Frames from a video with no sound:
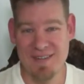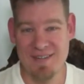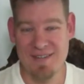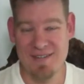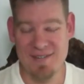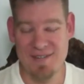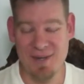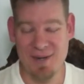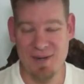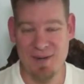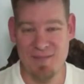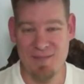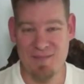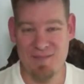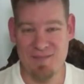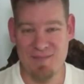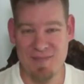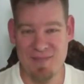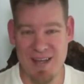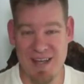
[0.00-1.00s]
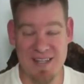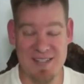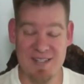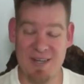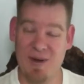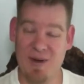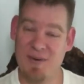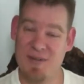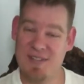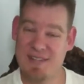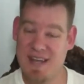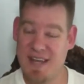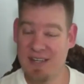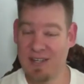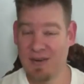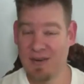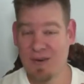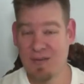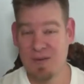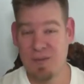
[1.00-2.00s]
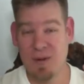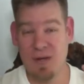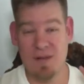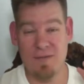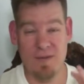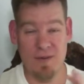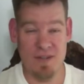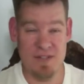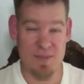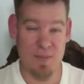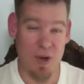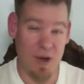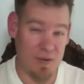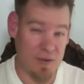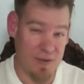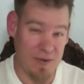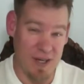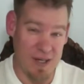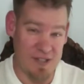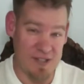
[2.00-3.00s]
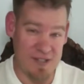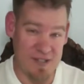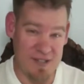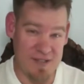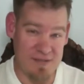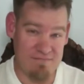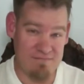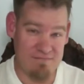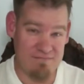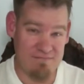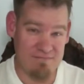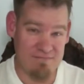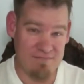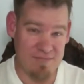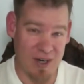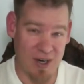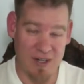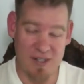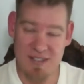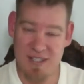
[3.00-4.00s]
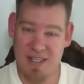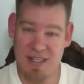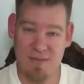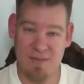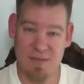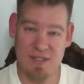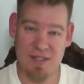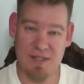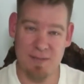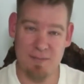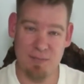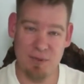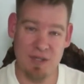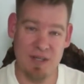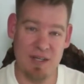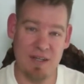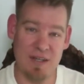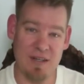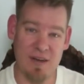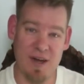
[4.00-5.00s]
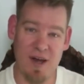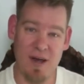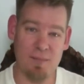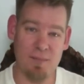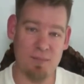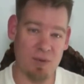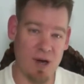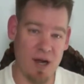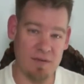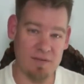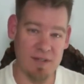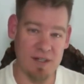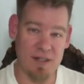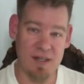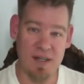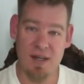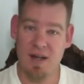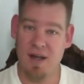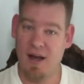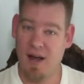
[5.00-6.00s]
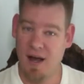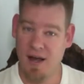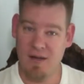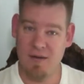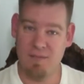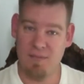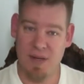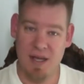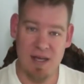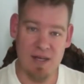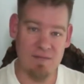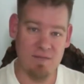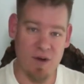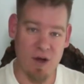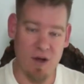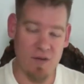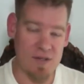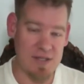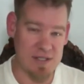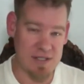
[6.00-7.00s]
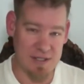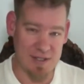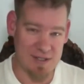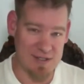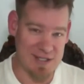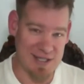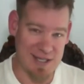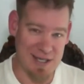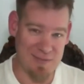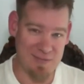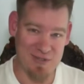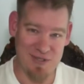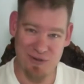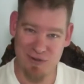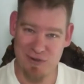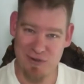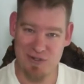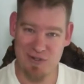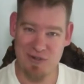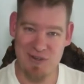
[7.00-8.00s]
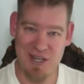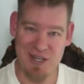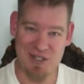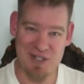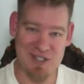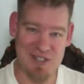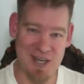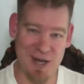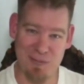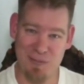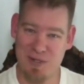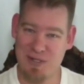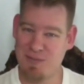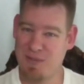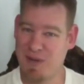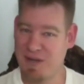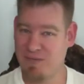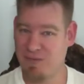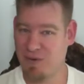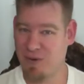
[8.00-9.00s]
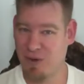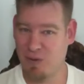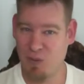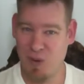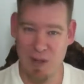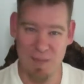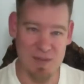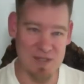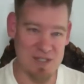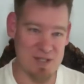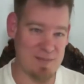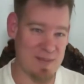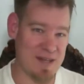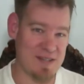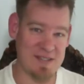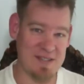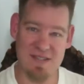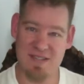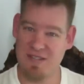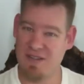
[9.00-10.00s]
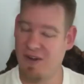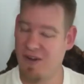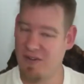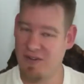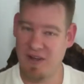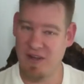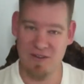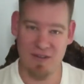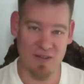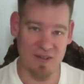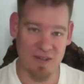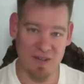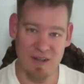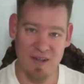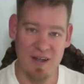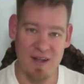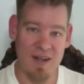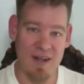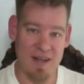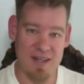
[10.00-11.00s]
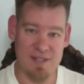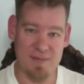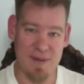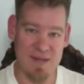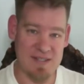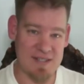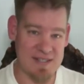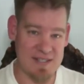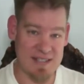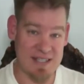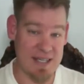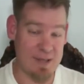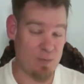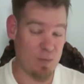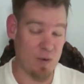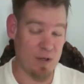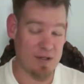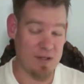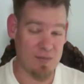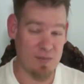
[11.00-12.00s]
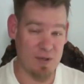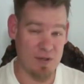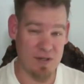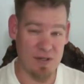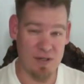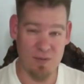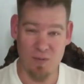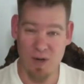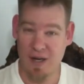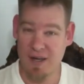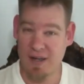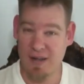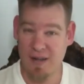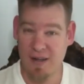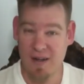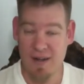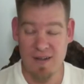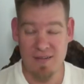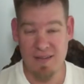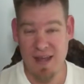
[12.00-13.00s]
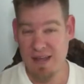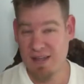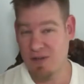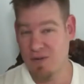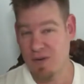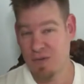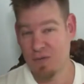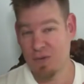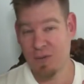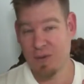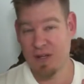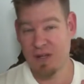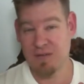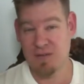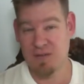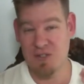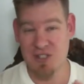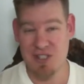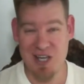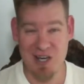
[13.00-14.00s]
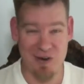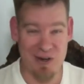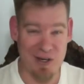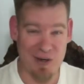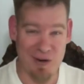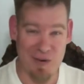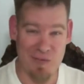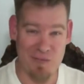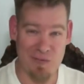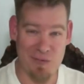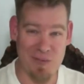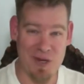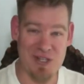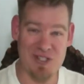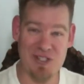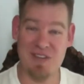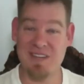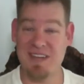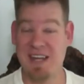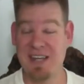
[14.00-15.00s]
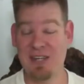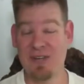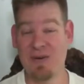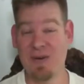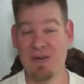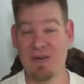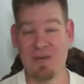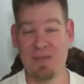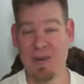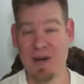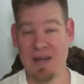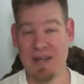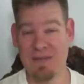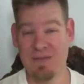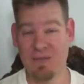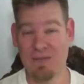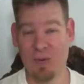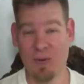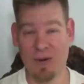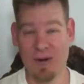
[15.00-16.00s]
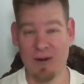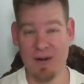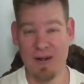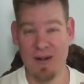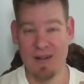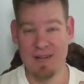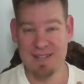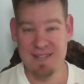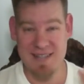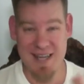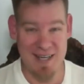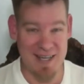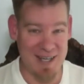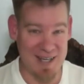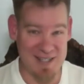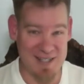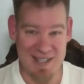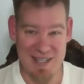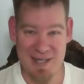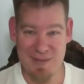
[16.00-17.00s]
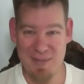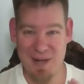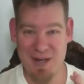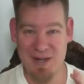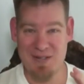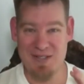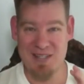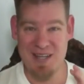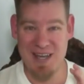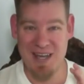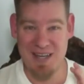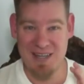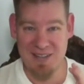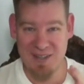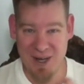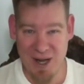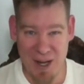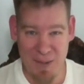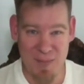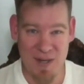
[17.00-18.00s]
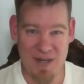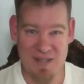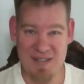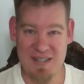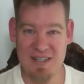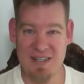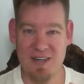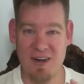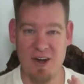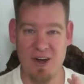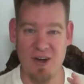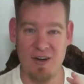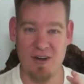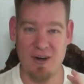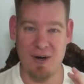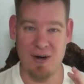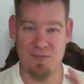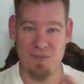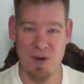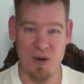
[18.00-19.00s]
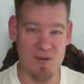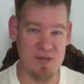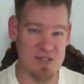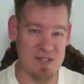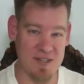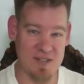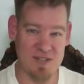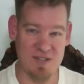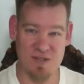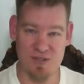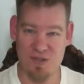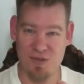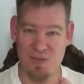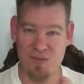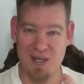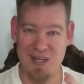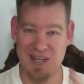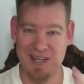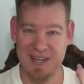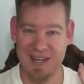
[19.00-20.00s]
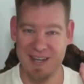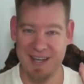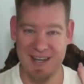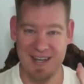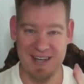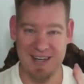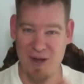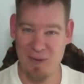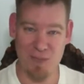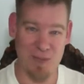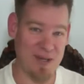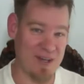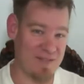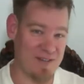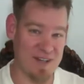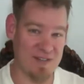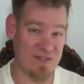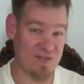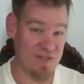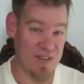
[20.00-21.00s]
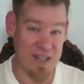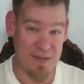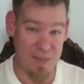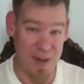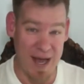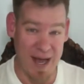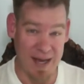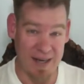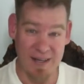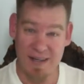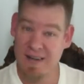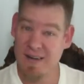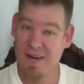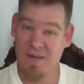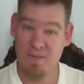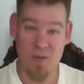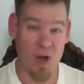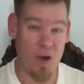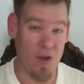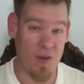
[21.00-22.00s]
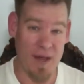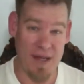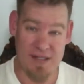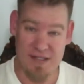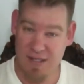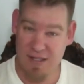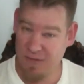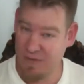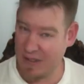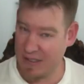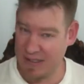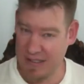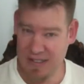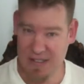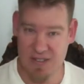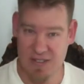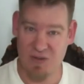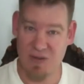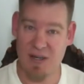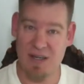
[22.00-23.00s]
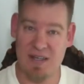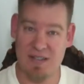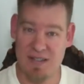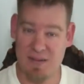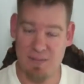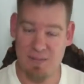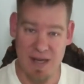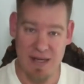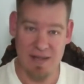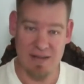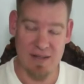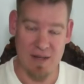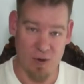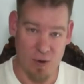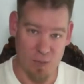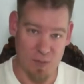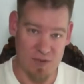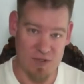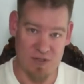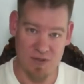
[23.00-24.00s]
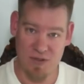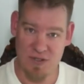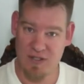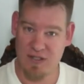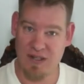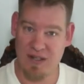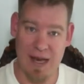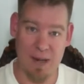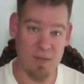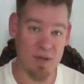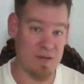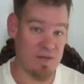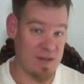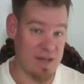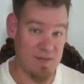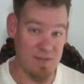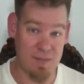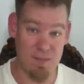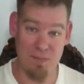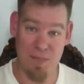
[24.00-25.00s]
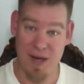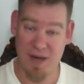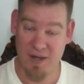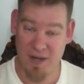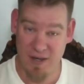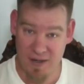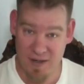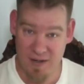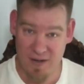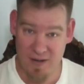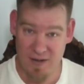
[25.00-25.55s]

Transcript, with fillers: So, as always, thank you everybody for the small donations. Our team is a completely nonprofit, unpaid volunteer team, so those donations help us pay for our web expenses and all the other little expenses to keep one community running. Thank you, everybody, for sharing our information. Thank you, everybody, for sending us emails and commenting on our posts on social media and helping give us feedback. All that stuff gets integrated to make the open source collaborative even better,